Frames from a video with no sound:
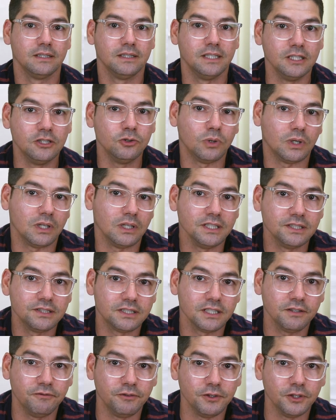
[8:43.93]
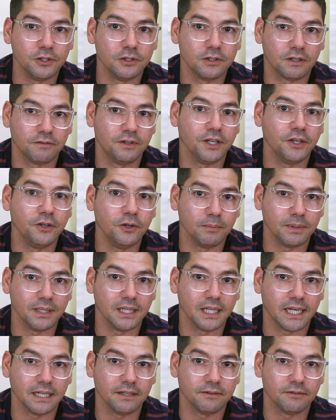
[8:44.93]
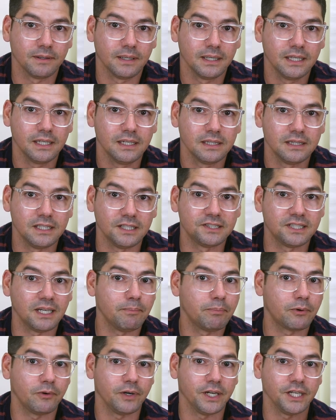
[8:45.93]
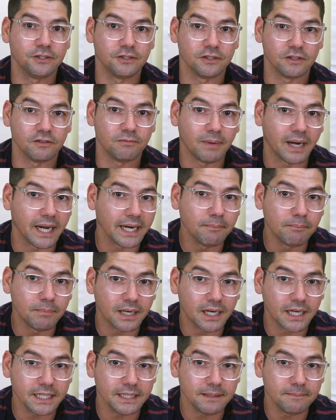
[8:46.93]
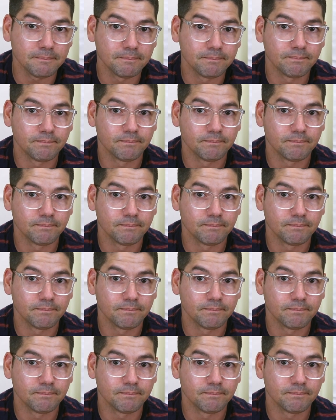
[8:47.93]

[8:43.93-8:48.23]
the dualistic view of the human life, the separation of mind and body,